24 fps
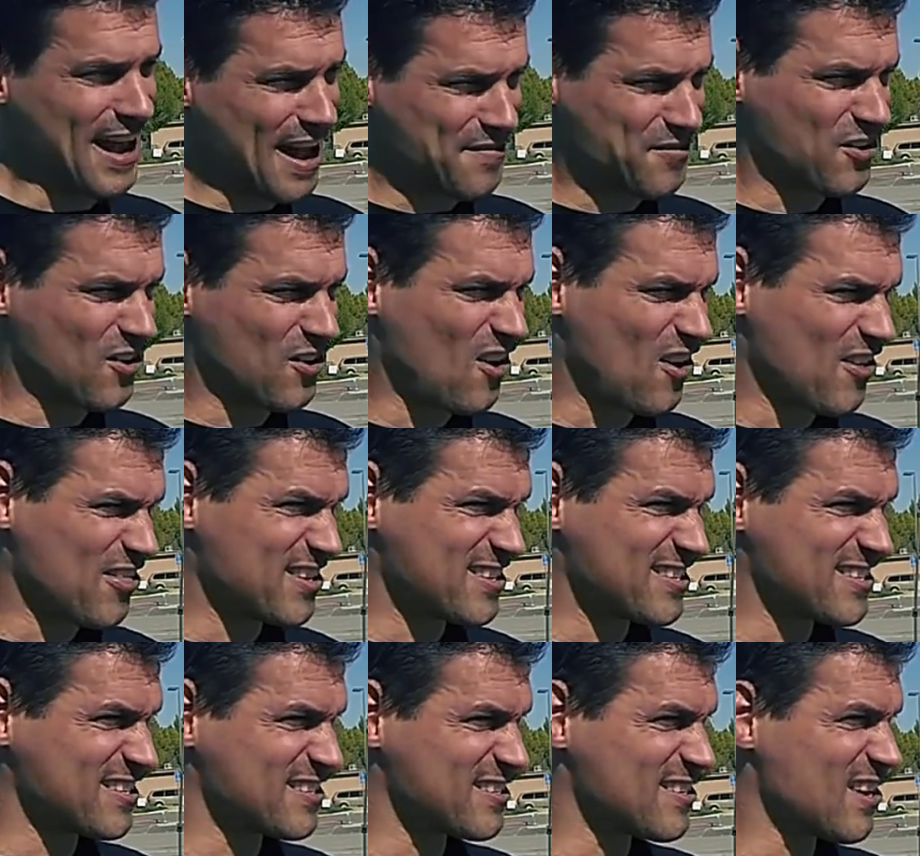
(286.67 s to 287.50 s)
After all,
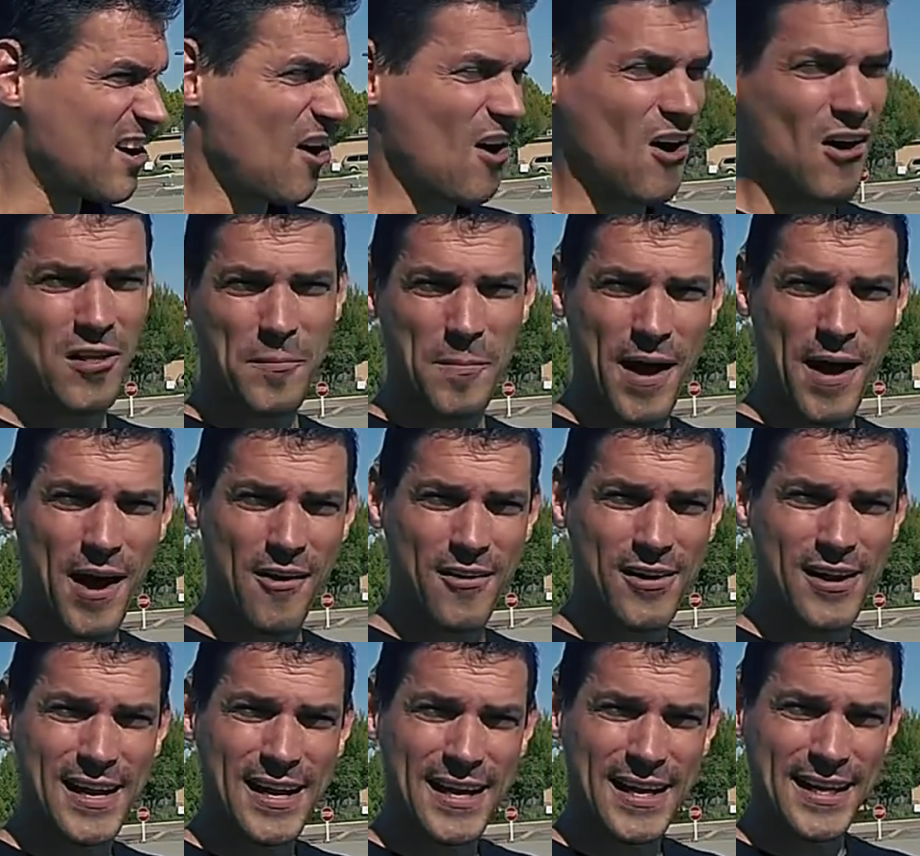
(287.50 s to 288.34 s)
this is all
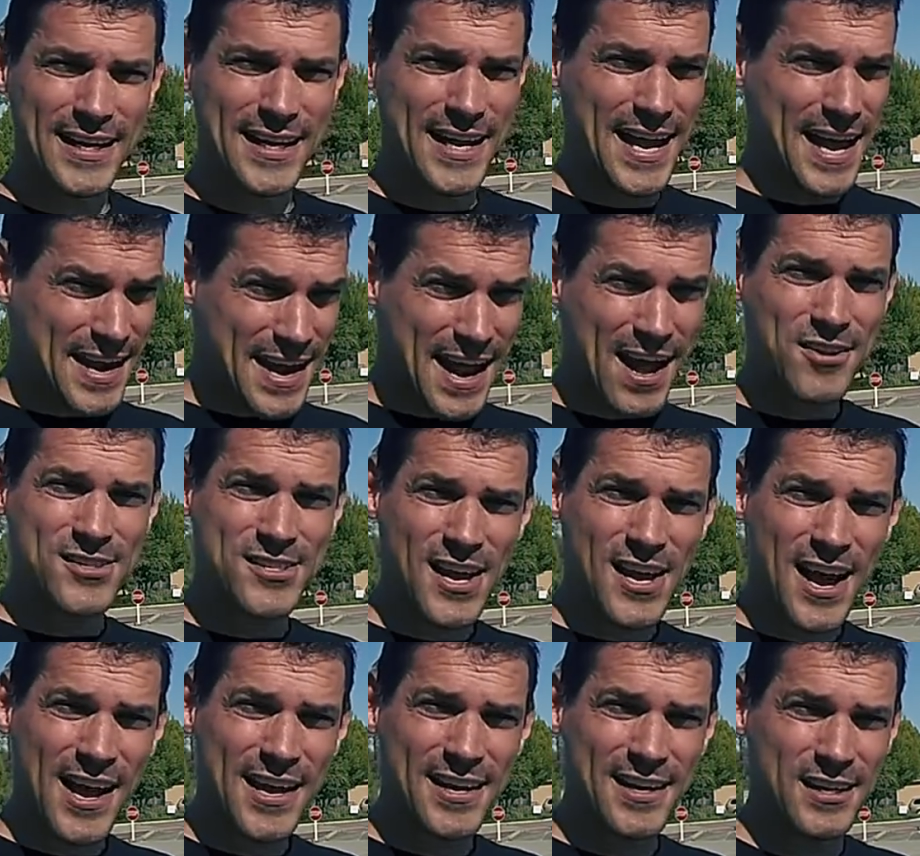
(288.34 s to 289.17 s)
about getting
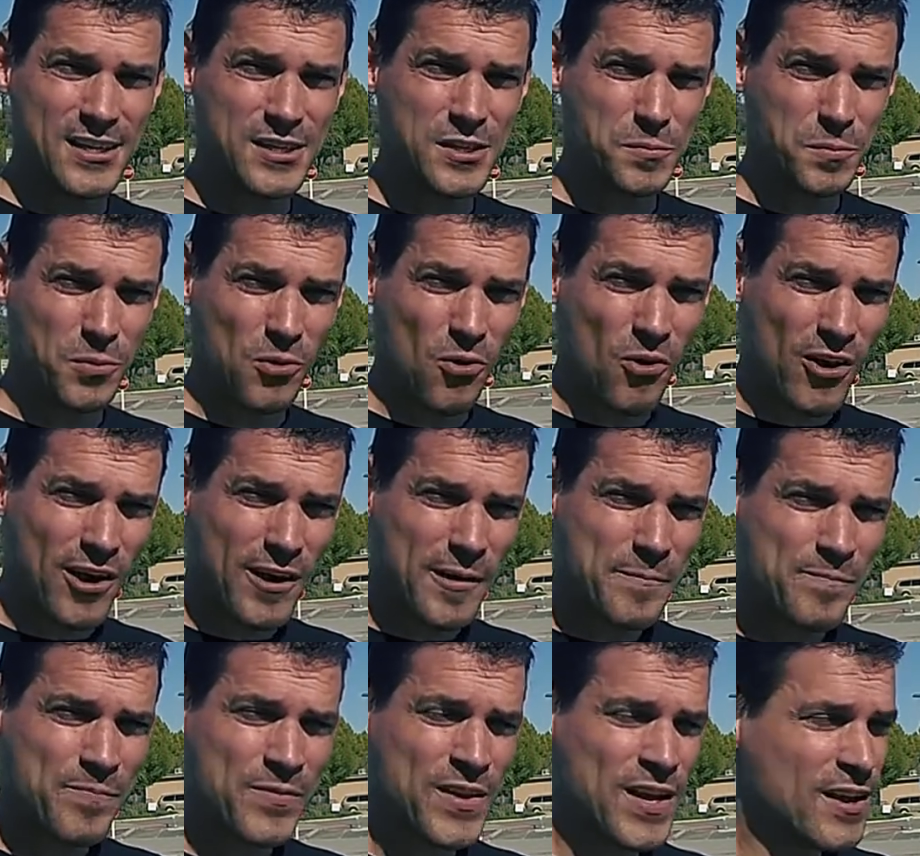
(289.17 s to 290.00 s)
outside and
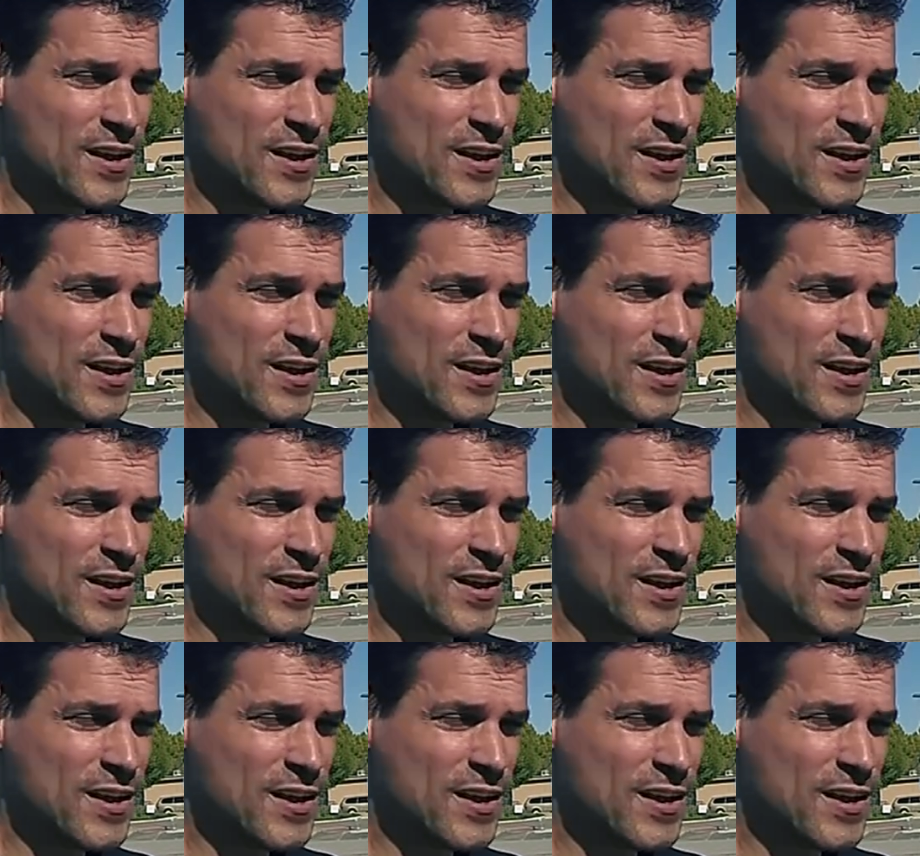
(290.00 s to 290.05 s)
exploring.